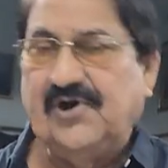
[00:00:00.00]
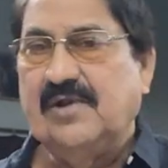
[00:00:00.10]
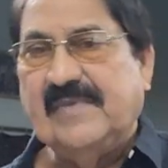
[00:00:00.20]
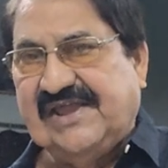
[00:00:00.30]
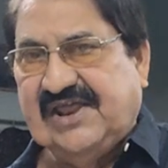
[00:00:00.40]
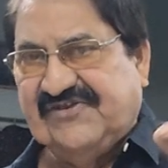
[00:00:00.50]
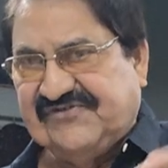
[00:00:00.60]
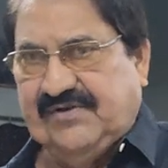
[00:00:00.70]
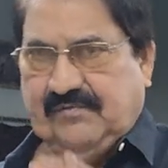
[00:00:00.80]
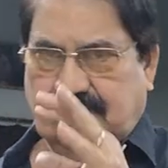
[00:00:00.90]
for
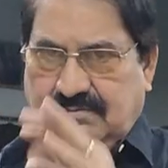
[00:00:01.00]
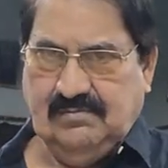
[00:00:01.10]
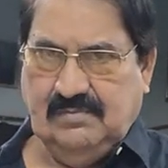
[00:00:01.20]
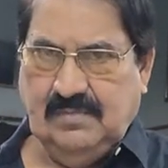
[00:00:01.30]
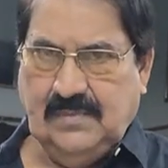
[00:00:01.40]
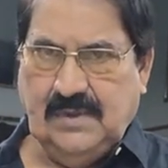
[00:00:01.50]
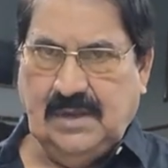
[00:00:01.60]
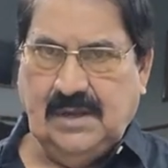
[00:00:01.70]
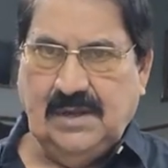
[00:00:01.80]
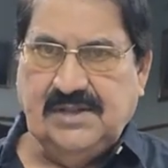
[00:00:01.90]
migration.
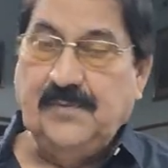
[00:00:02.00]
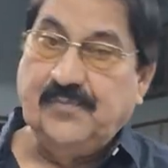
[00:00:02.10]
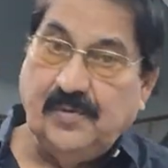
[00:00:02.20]
The